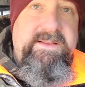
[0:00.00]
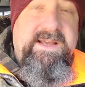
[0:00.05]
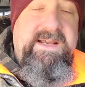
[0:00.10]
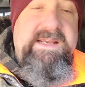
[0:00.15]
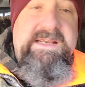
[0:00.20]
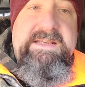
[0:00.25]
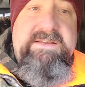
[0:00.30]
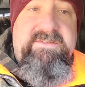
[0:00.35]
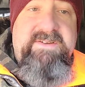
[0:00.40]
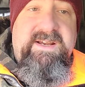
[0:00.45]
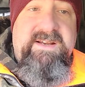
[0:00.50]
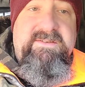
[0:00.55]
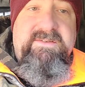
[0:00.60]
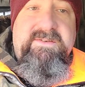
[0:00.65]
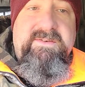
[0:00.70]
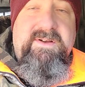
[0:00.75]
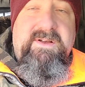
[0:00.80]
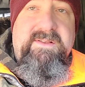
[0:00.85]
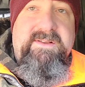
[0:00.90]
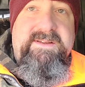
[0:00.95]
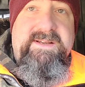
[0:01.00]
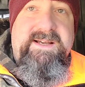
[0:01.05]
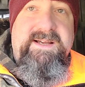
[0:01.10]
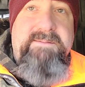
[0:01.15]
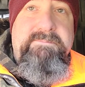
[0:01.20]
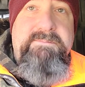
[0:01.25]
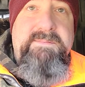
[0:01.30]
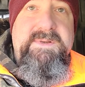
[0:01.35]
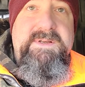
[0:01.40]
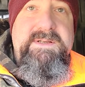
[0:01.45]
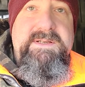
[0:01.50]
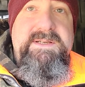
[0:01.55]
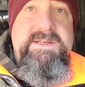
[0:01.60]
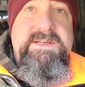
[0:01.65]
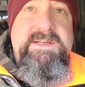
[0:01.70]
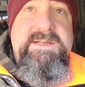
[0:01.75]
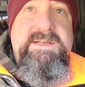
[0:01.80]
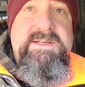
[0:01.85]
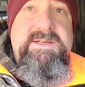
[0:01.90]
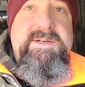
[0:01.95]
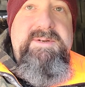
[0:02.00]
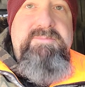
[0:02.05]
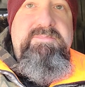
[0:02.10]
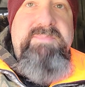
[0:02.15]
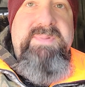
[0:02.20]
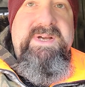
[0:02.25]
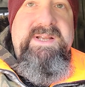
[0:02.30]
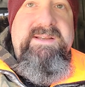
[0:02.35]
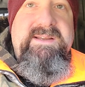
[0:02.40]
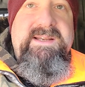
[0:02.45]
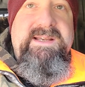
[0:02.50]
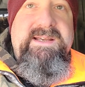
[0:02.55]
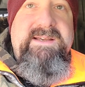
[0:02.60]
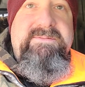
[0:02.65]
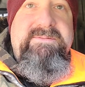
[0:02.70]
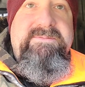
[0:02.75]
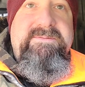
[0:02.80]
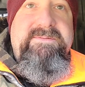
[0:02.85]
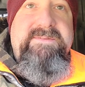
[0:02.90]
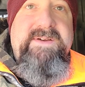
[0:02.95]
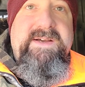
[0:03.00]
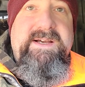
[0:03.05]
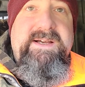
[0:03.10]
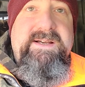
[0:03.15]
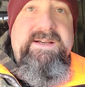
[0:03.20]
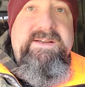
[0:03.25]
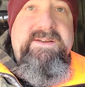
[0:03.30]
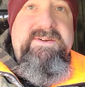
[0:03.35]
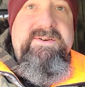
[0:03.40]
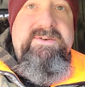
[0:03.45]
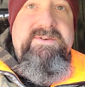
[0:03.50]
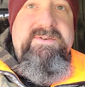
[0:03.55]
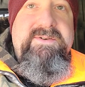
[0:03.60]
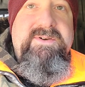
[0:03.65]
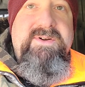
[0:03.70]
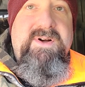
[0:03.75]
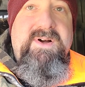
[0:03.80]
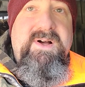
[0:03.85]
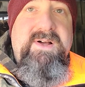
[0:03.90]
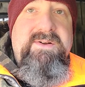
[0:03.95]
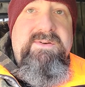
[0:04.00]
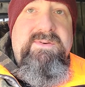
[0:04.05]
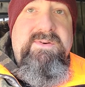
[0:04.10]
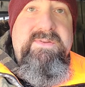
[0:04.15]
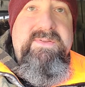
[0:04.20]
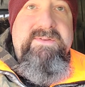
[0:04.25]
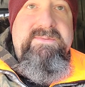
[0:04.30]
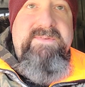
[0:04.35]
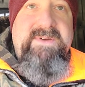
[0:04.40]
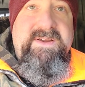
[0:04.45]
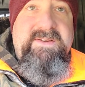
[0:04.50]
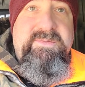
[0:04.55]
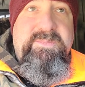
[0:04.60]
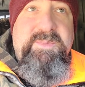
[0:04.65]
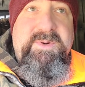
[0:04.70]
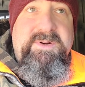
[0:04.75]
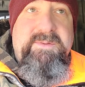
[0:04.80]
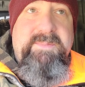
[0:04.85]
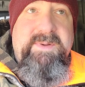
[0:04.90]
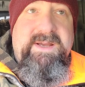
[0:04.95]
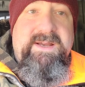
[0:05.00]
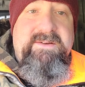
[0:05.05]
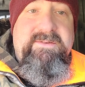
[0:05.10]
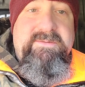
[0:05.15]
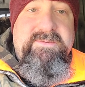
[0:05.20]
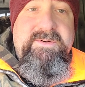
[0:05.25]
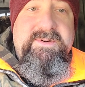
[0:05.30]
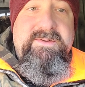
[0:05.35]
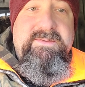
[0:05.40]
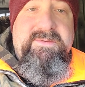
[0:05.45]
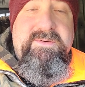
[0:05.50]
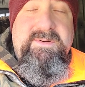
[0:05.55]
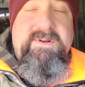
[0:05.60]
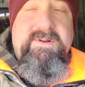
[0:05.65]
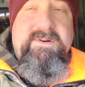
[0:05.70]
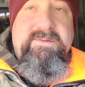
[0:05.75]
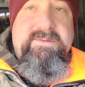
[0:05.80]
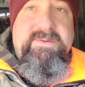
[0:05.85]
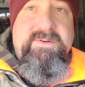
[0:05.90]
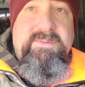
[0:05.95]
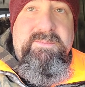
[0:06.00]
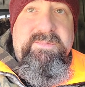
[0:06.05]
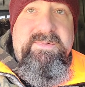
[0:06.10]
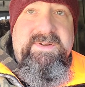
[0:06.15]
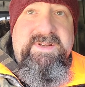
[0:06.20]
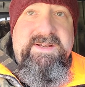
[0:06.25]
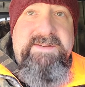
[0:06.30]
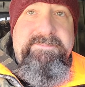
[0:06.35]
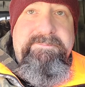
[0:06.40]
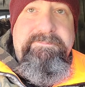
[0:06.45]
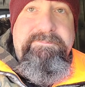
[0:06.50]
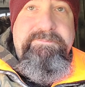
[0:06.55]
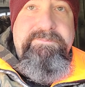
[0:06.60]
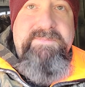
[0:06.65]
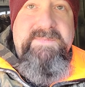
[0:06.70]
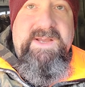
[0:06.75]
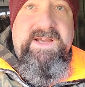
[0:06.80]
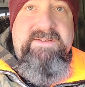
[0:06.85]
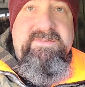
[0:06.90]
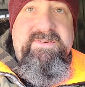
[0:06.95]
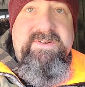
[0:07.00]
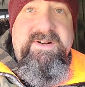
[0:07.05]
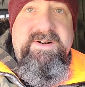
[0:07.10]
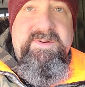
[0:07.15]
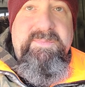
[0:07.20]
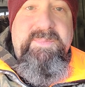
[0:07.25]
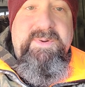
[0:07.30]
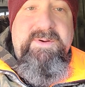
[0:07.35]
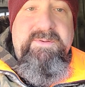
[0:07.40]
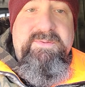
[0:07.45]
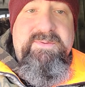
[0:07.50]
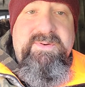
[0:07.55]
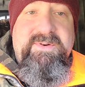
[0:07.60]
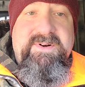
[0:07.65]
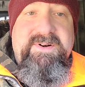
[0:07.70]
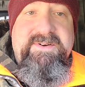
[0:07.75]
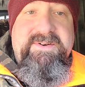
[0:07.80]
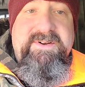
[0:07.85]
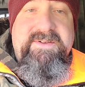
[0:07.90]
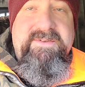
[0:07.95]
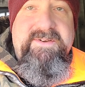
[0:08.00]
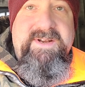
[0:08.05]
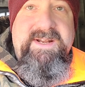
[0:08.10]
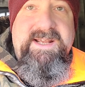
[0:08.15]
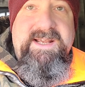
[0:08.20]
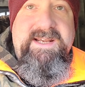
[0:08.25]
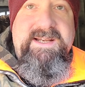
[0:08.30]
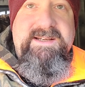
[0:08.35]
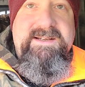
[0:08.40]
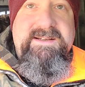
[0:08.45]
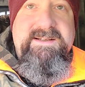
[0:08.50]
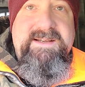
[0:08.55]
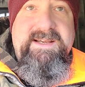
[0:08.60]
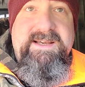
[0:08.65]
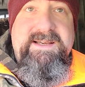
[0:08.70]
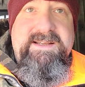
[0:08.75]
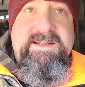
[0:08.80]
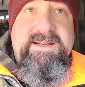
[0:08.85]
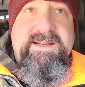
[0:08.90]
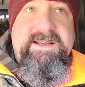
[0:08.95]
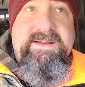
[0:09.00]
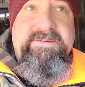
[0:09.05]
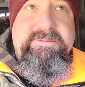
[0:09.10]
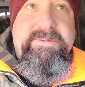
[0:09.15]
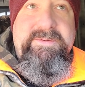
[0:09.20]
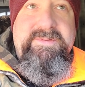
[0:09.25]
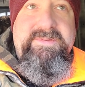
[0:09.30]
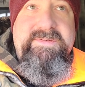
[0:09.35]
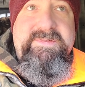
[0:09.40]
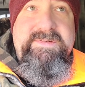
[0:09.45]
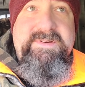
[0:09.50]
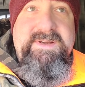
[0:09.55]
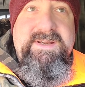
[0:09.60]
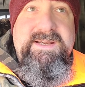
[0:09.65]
It changes all the time. But if you're not on the Facebook page for Hills and Hollers Homestead, I shared a post on there the other day, and it was